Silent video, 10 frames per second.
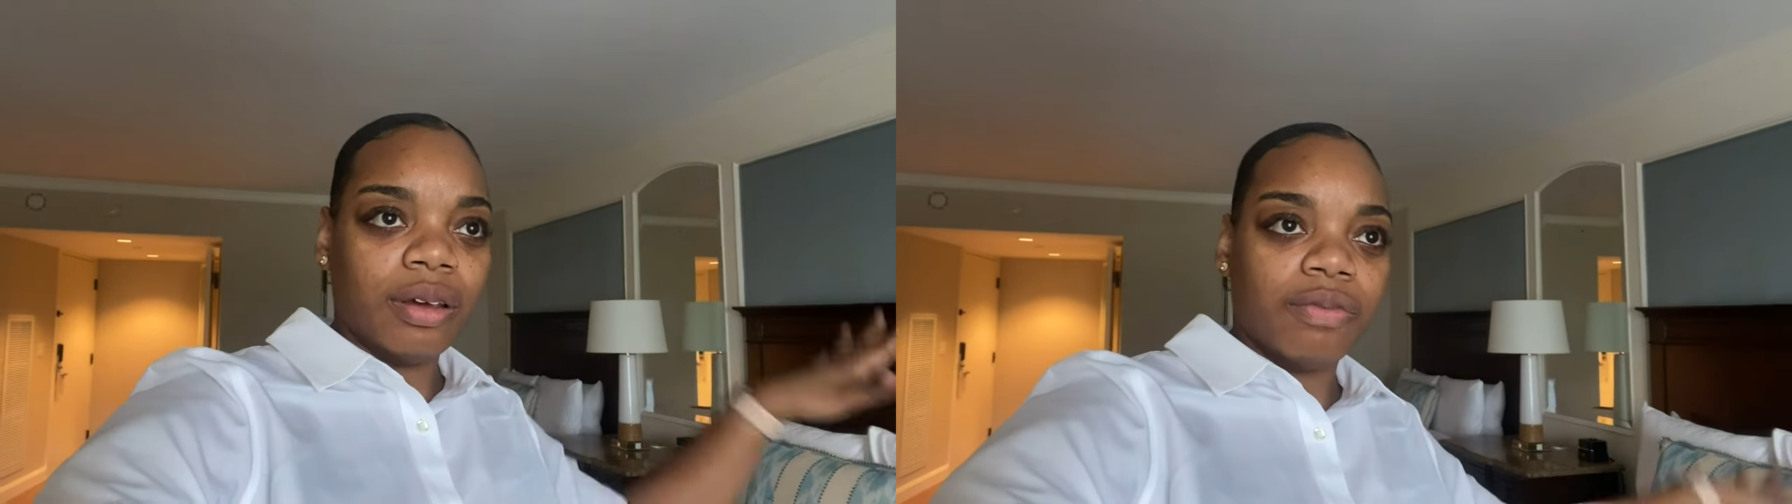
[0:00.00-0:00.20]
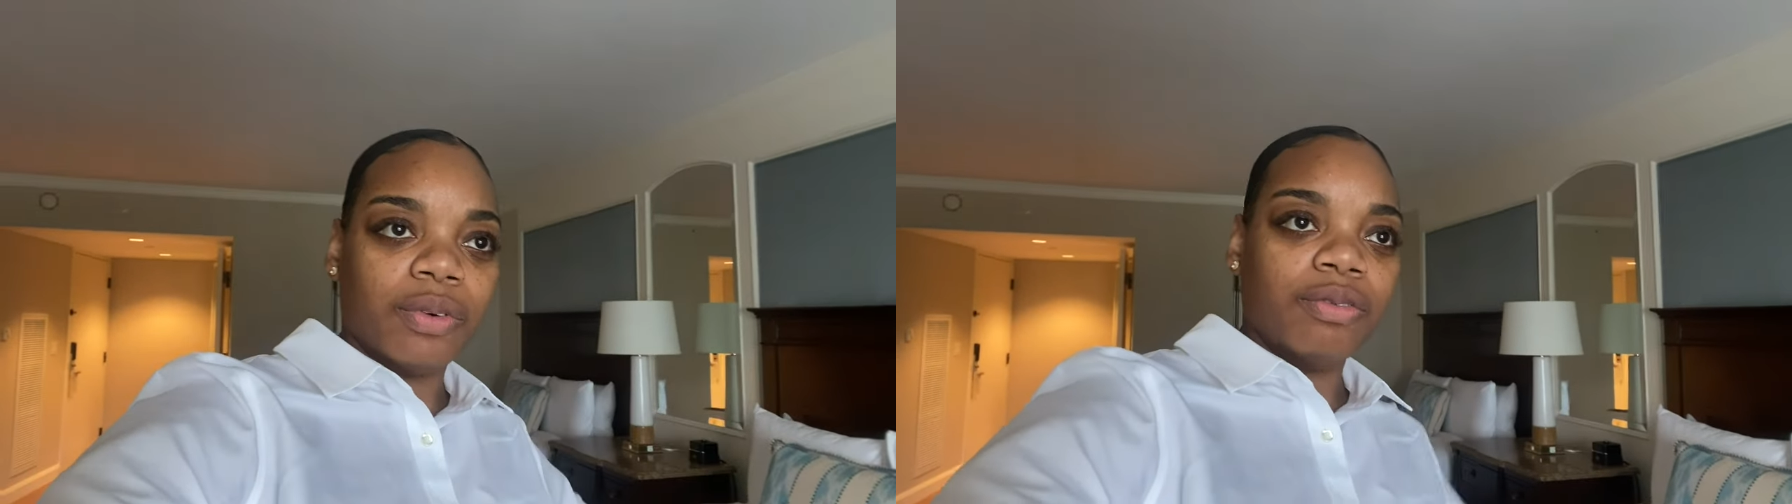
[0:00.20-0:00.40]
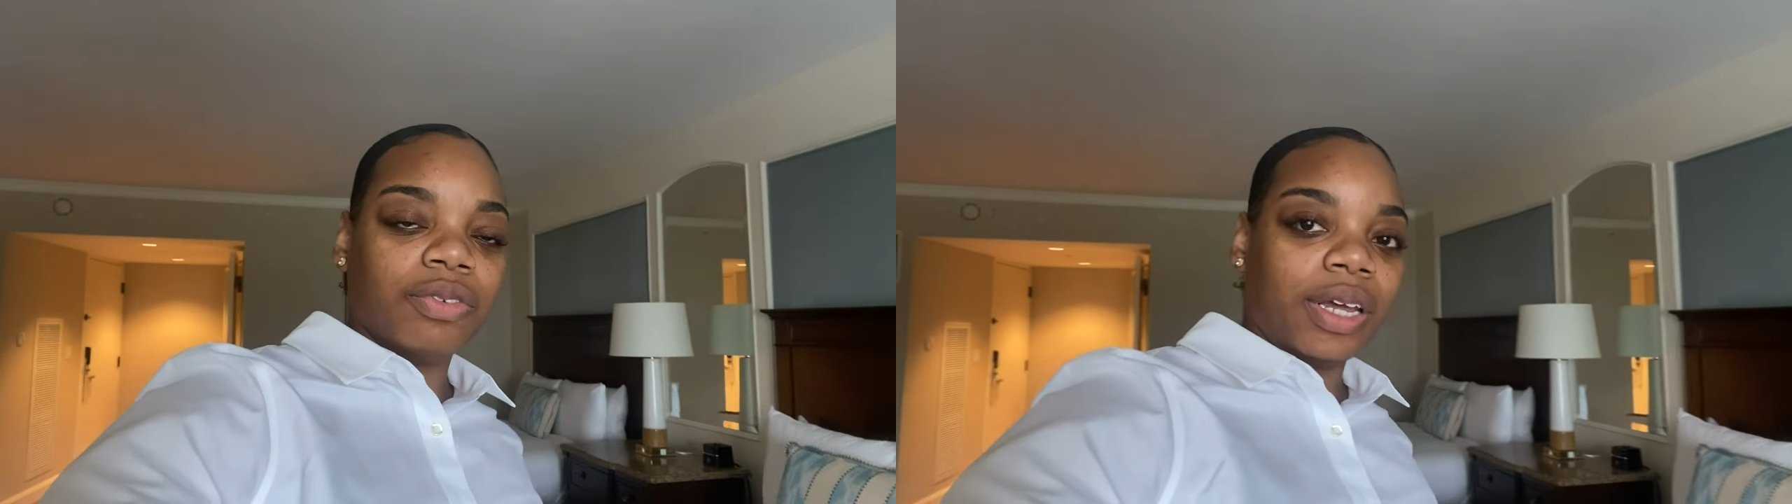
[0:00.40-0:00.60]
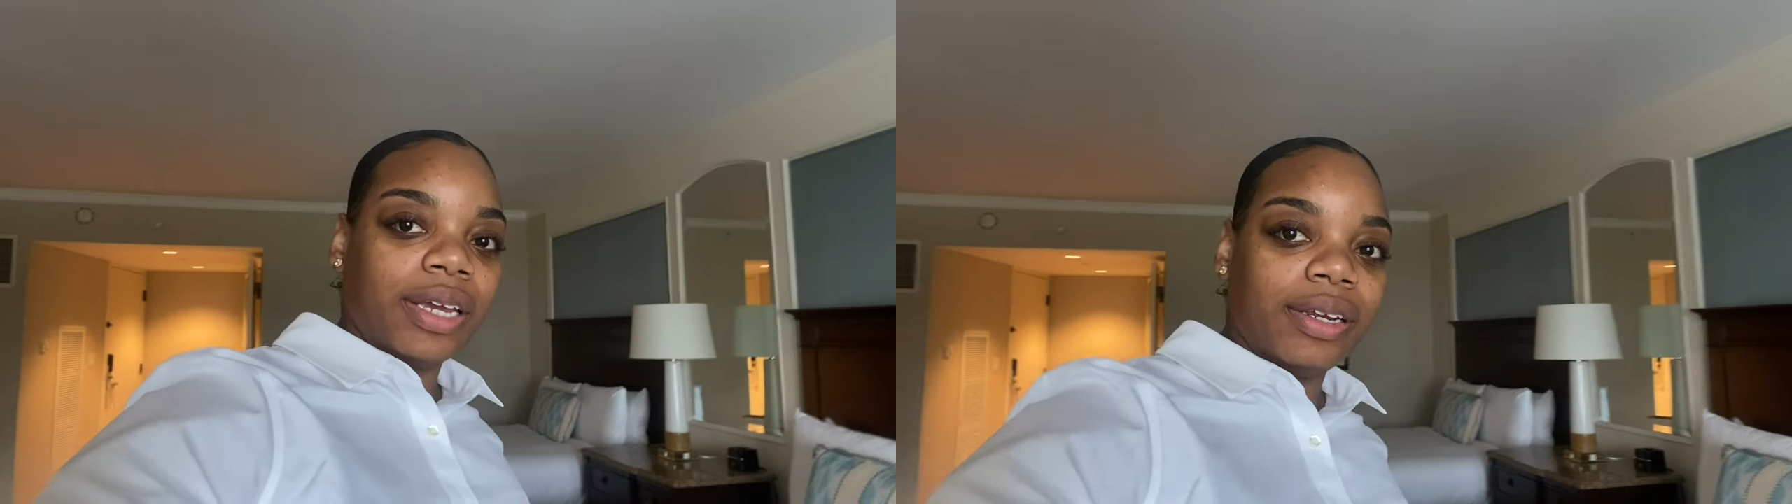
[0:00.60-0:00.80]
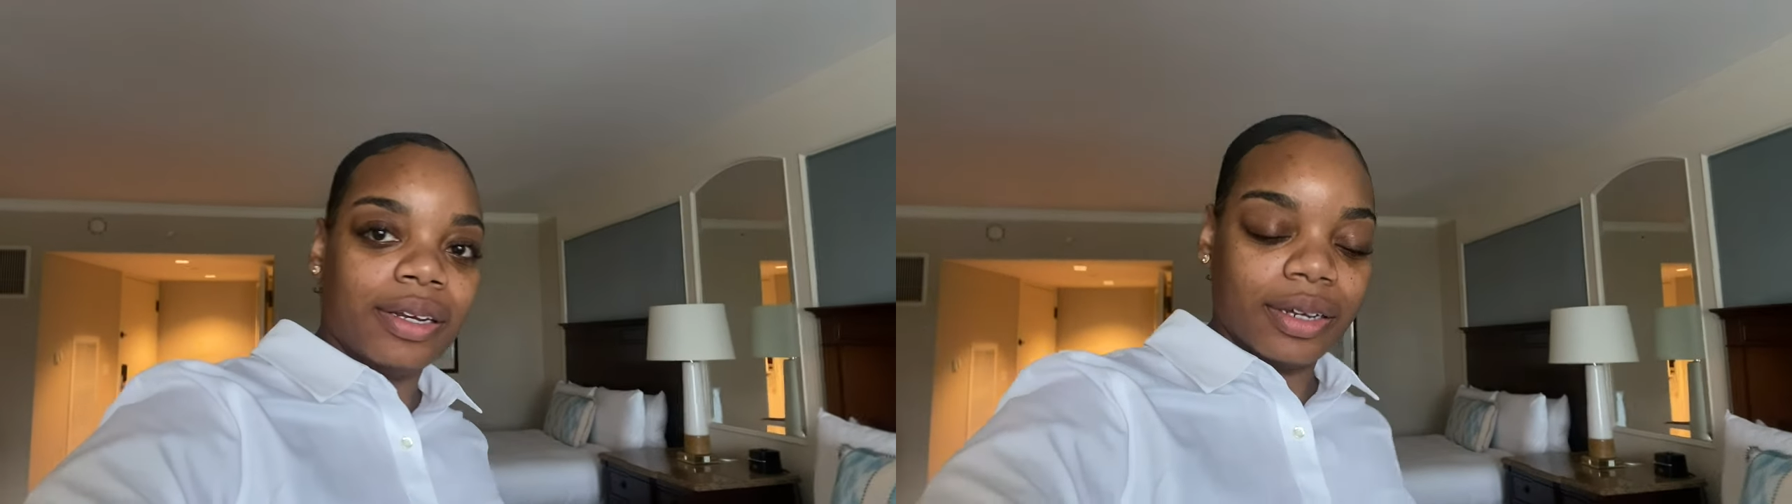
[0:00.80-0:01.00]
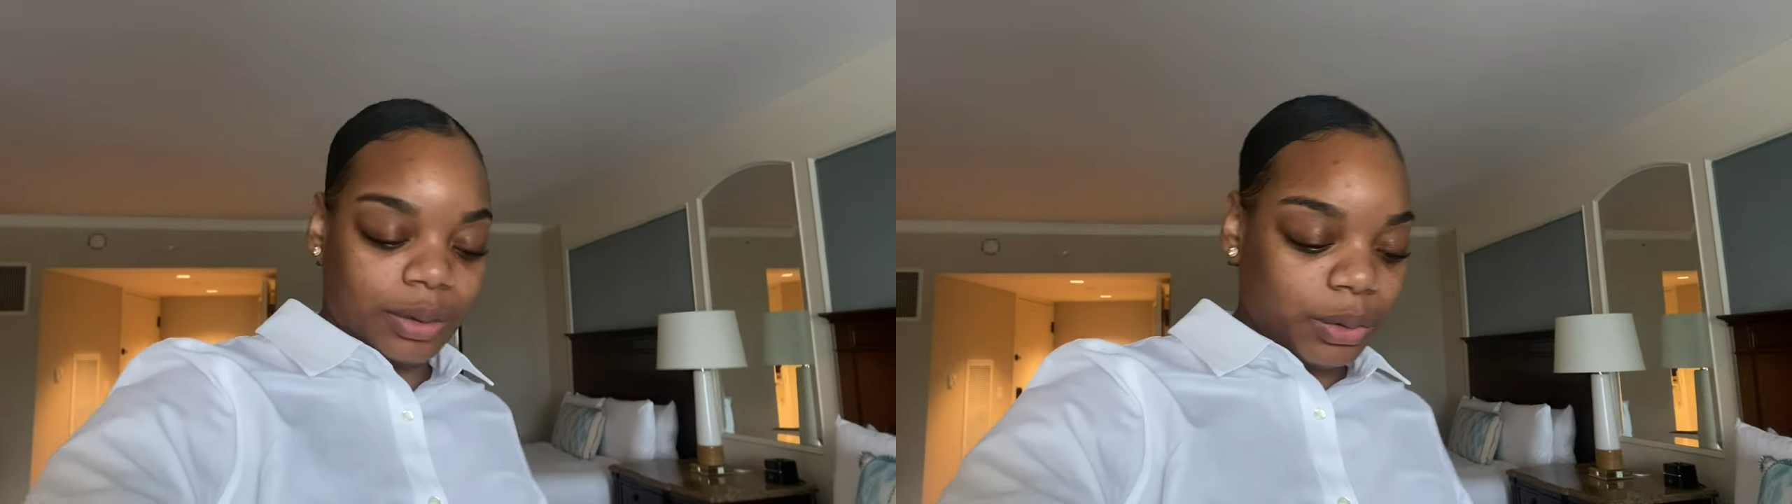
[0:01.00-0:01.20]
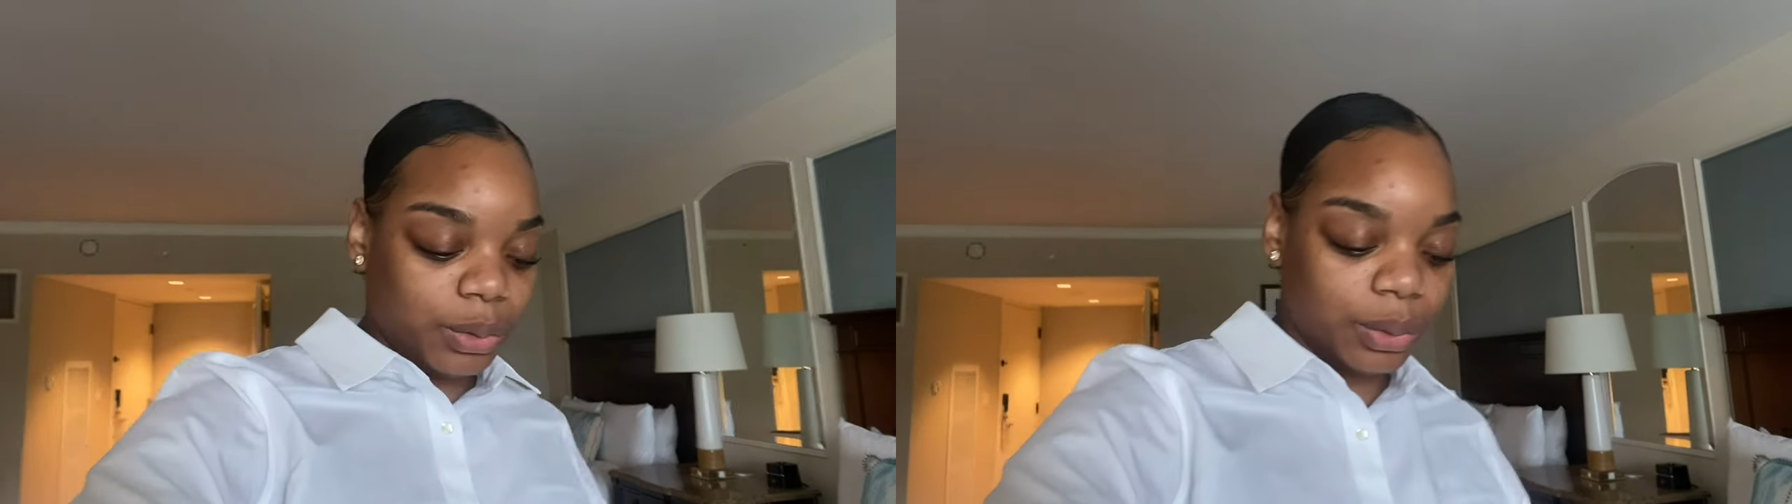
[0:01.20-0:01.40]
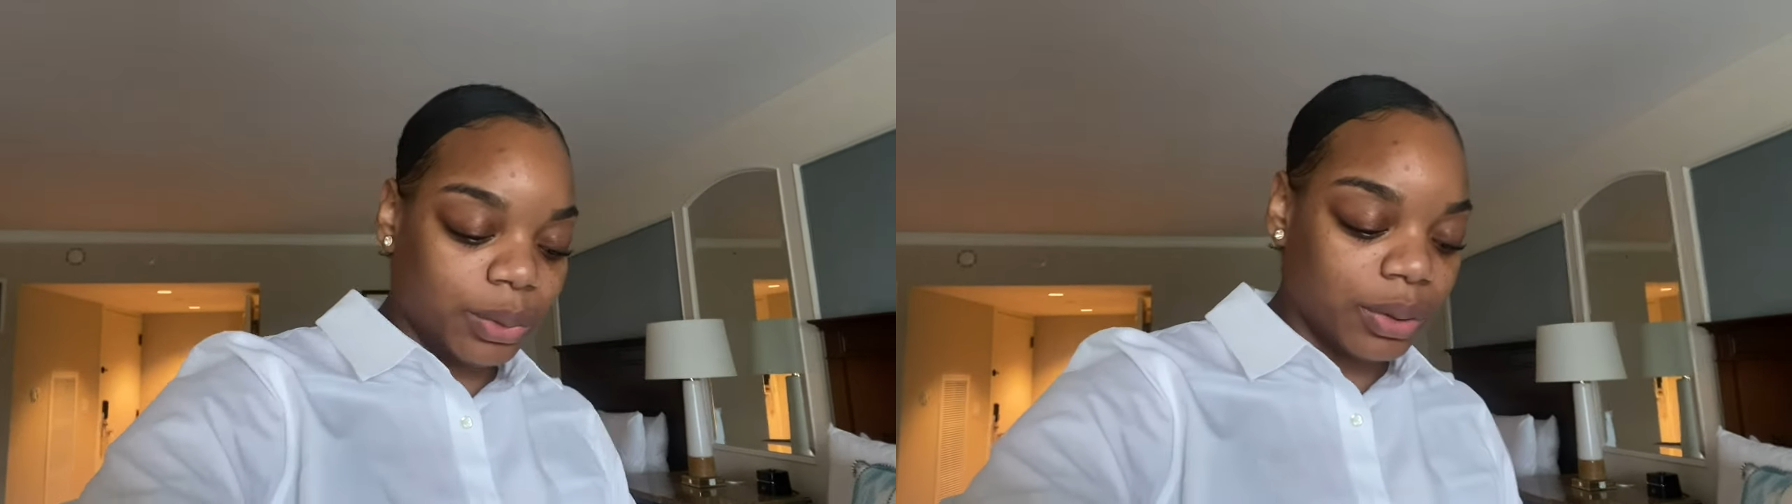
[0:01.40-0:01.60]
full flight. Ooh,